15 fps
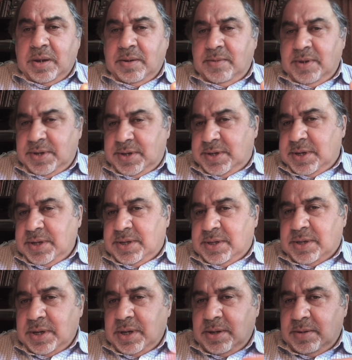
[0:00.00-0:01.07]

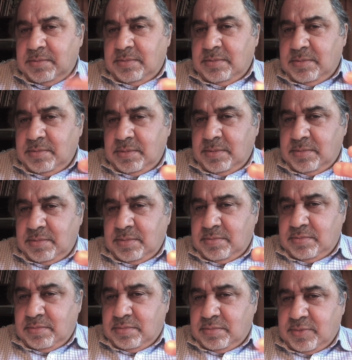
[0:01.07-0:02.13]
This
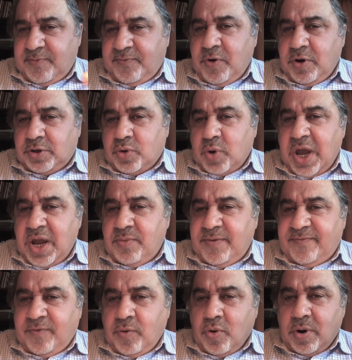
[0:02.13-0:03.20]
refers to Henry
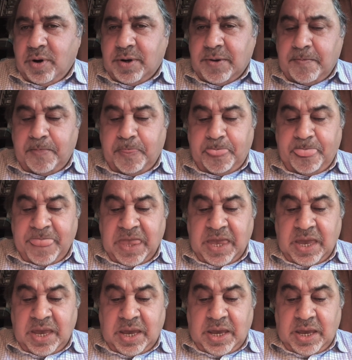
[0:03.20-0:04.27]
Ford.
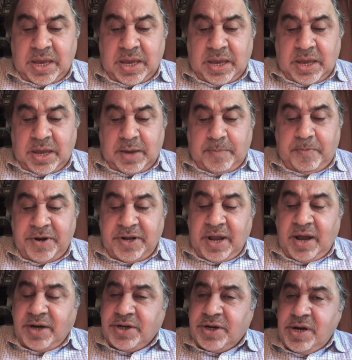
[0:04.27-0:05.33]

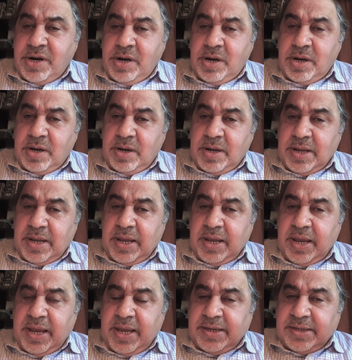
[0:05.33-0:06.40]
Production
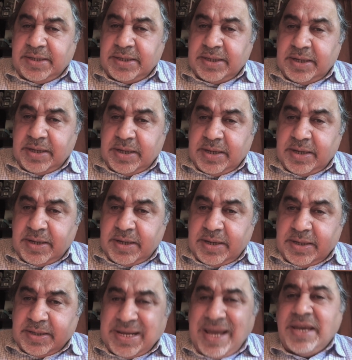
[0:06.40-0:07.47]
is
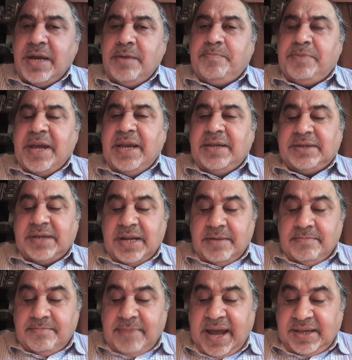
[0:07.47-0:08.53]
taking place in a
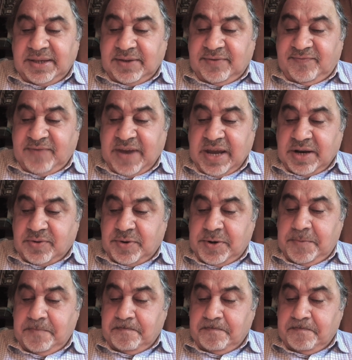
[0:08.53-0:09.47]
massive factory